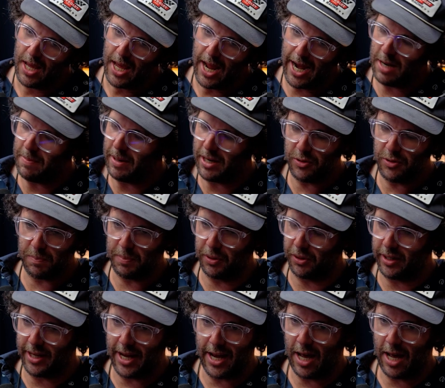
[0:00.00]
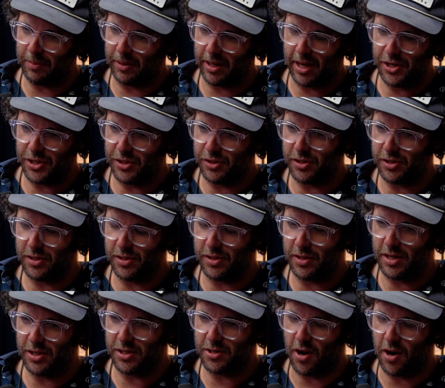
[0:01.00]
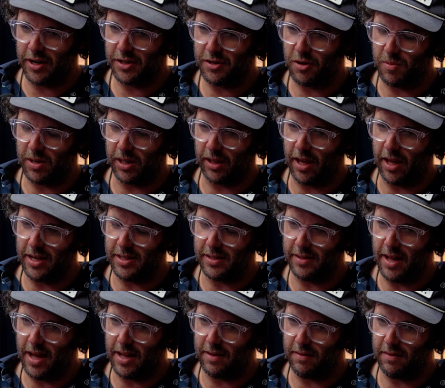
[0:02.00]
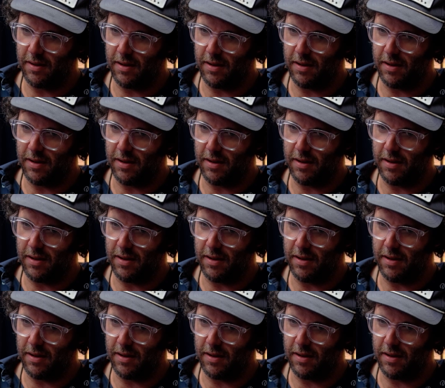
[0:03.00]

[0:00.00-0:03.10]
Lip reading: Anybody who's building AI applications is starting to realize that